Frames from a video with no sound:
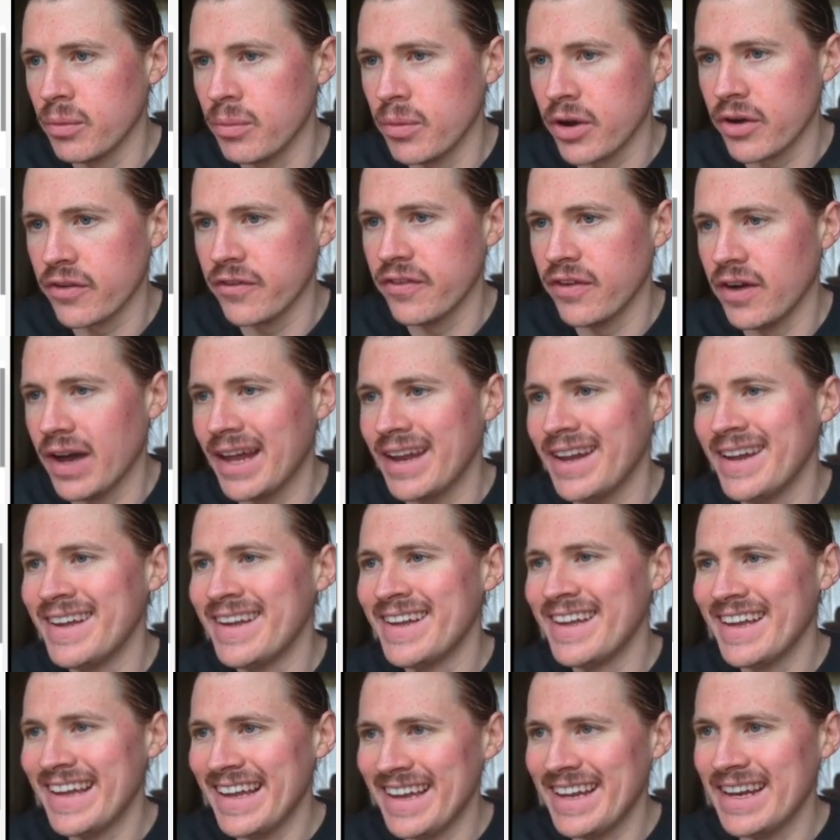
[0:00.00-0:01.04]
modified
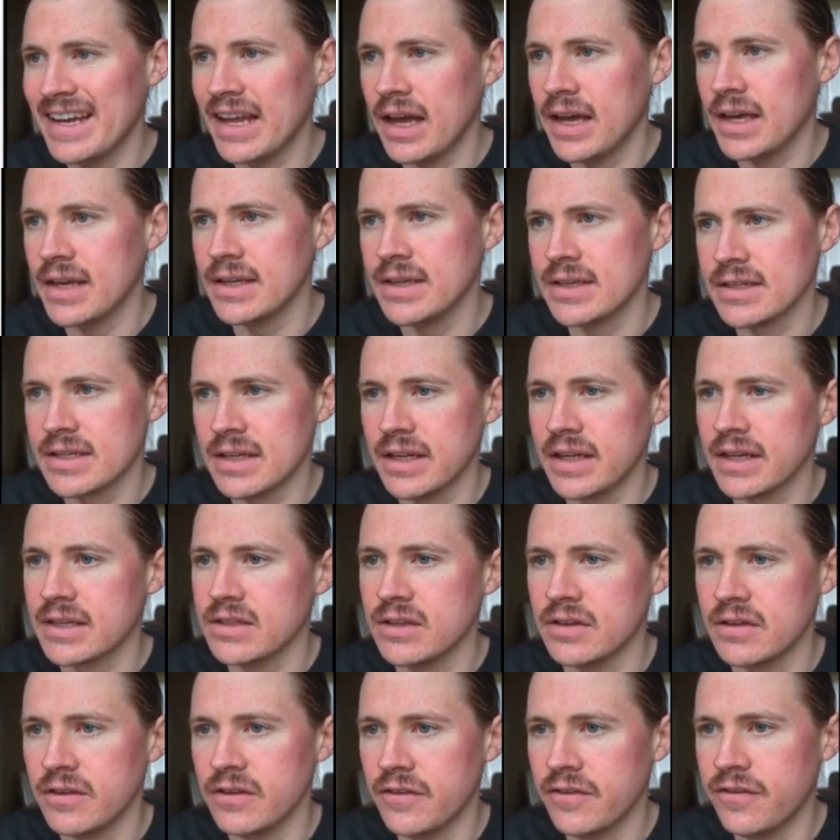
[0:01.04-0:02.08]
in a
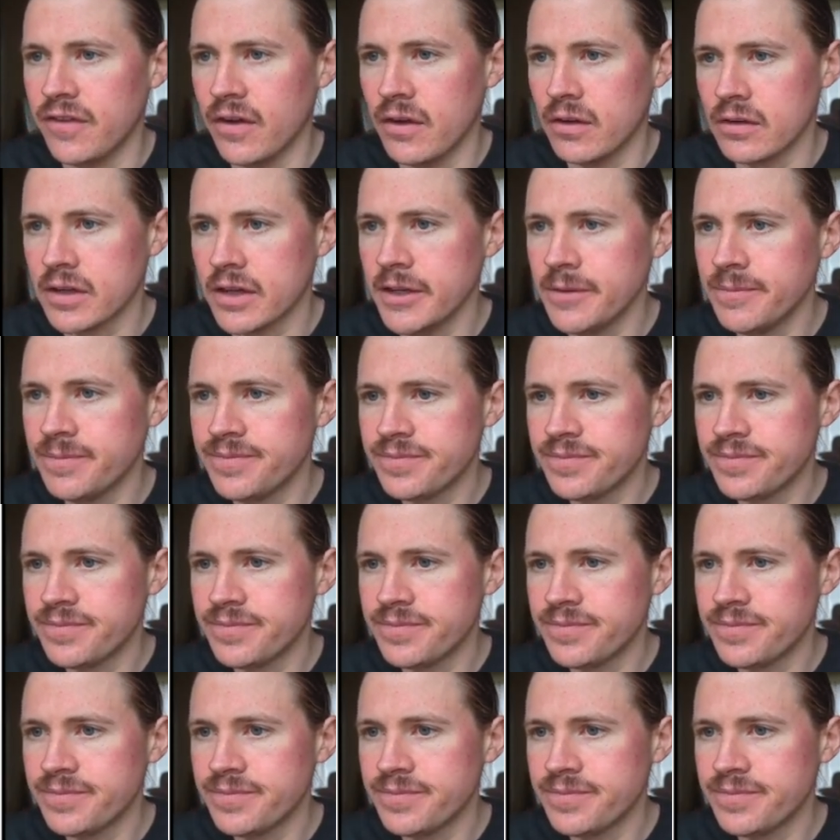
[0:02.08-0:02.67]
selected folder.